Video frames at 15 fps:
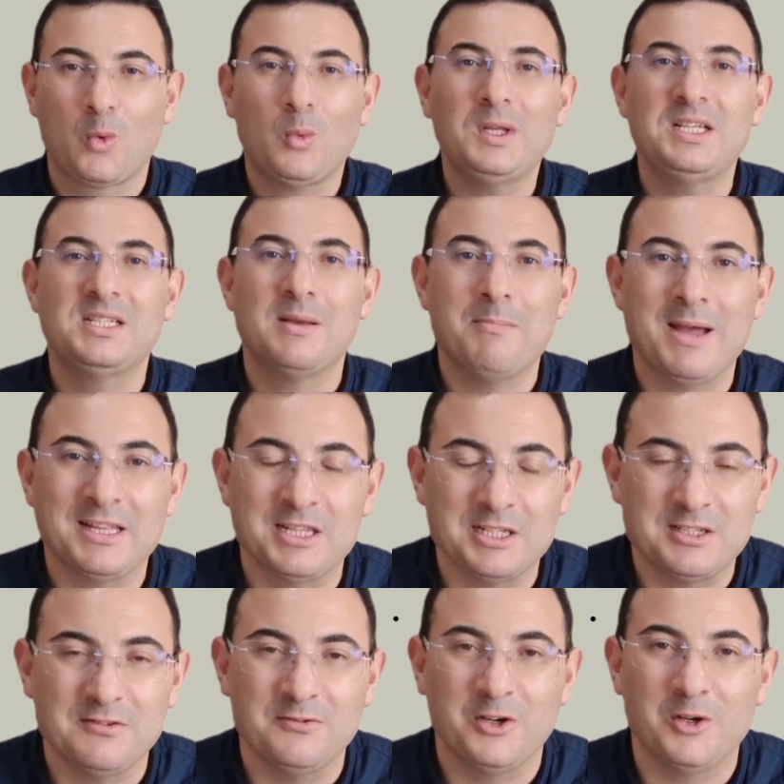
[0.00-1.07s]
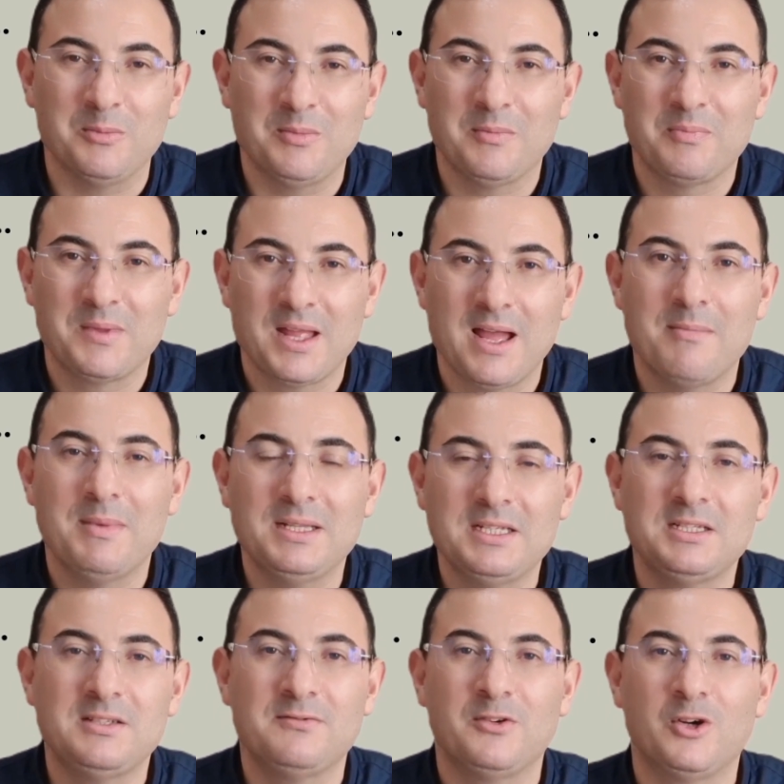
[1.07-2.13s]
is a mandative verb? A
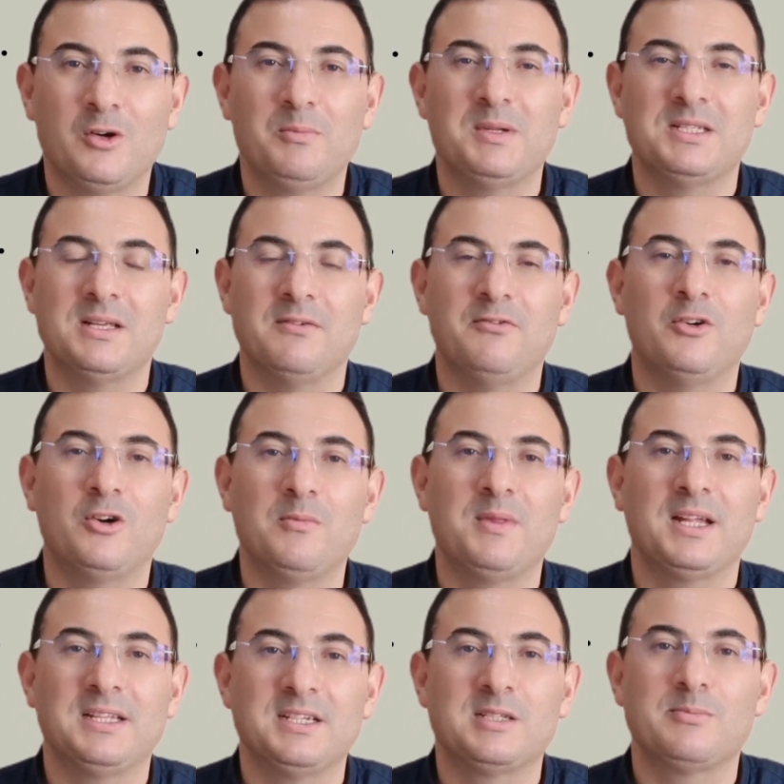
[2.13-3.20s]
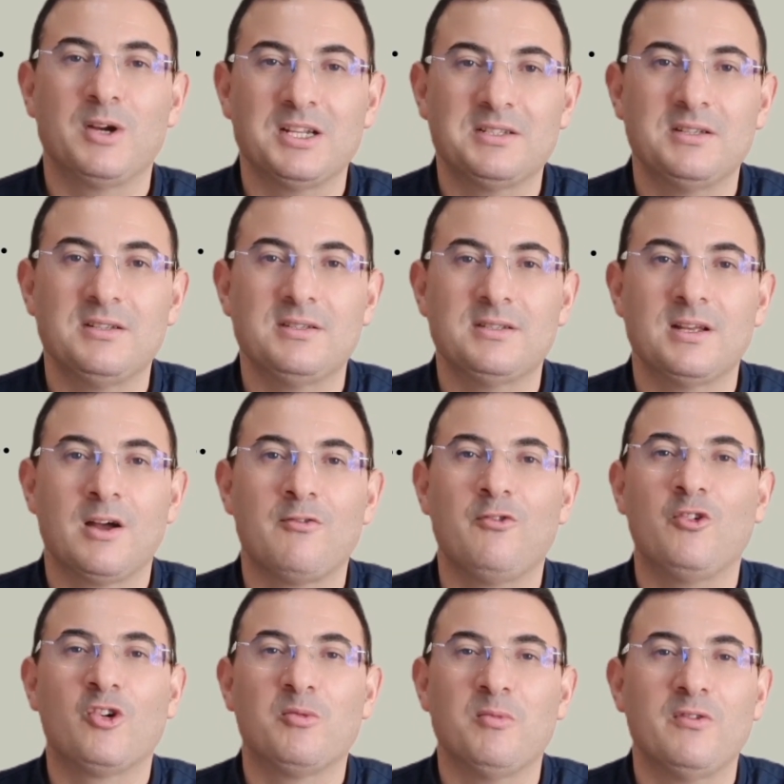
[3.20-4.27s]
mandative verb is a verb that expresses a
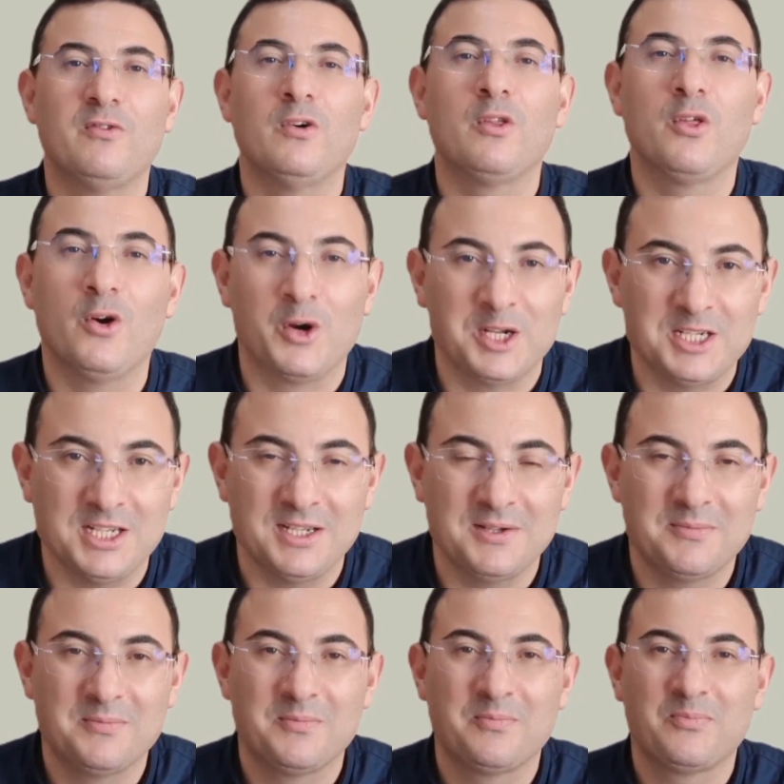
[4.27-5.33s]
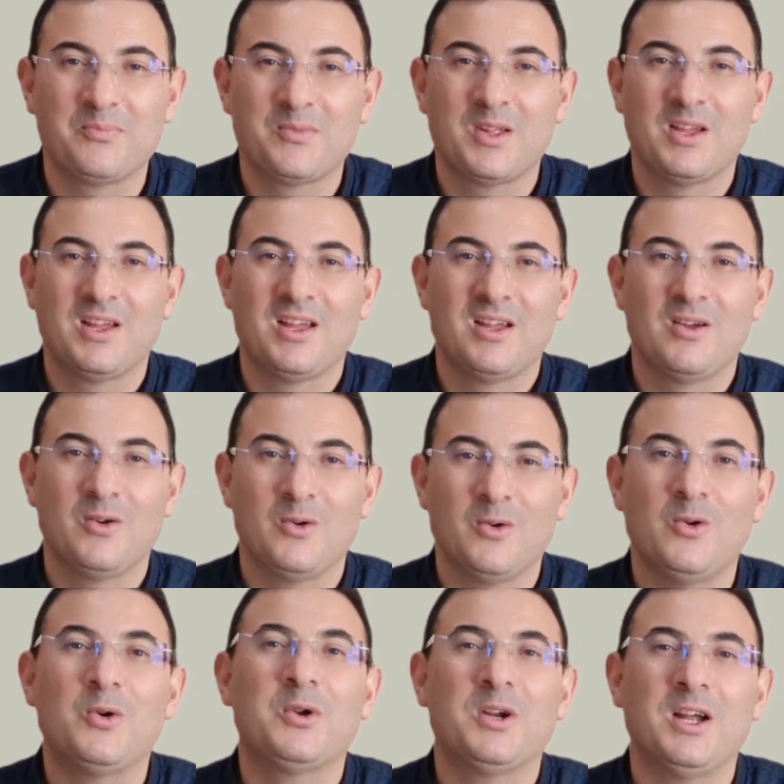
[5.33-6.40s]
form of authority
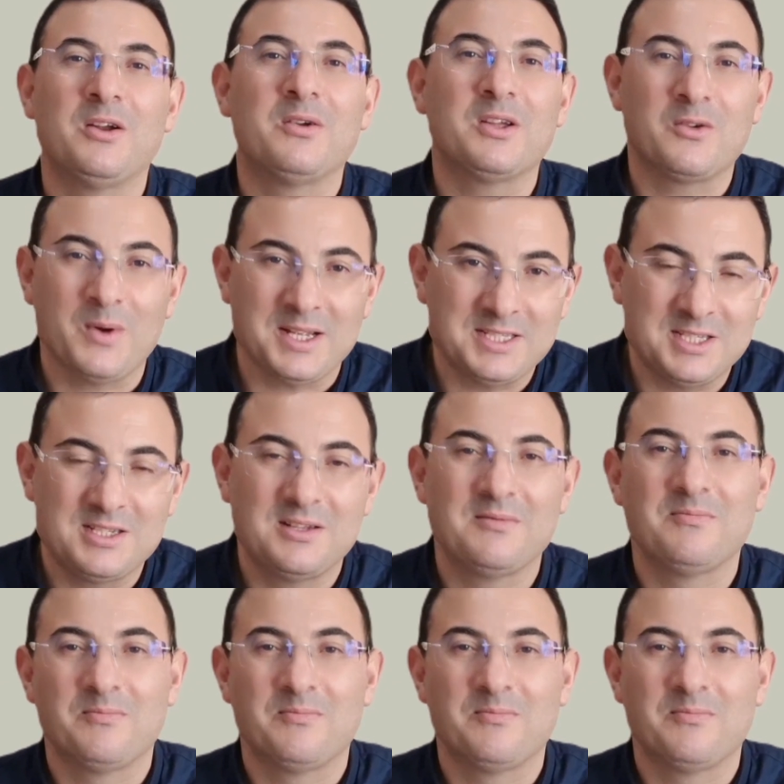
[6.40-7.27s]
or a request.